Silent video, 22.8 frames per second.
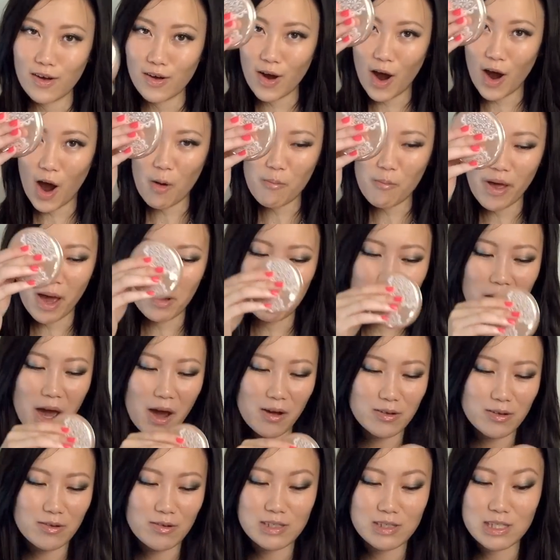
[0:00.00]
compact
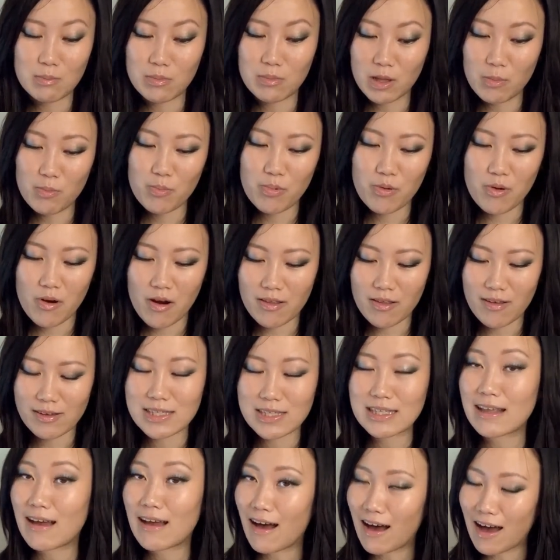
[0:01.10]
powder some lip
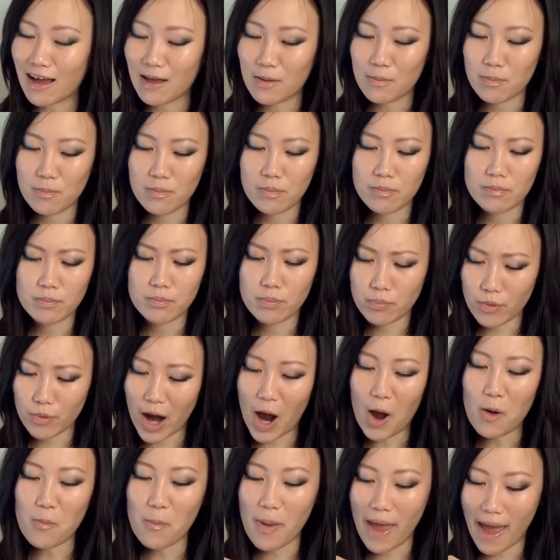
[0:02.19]
products and an
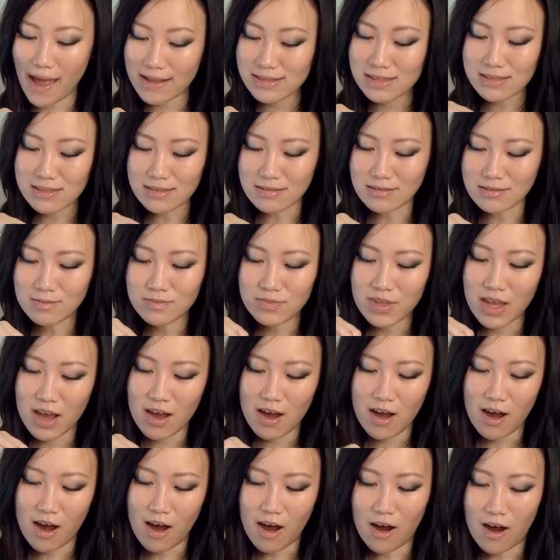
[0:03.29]
eyebrow pencil
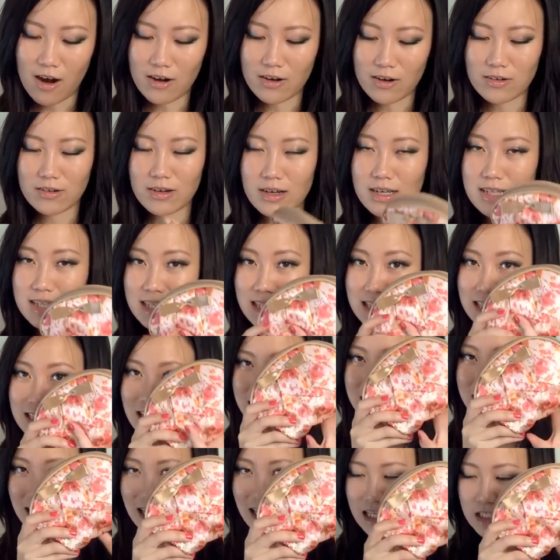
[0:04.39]
are
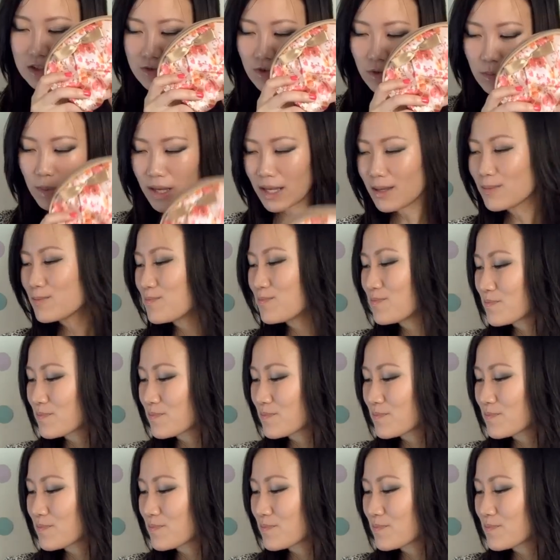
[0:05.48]
necessities for me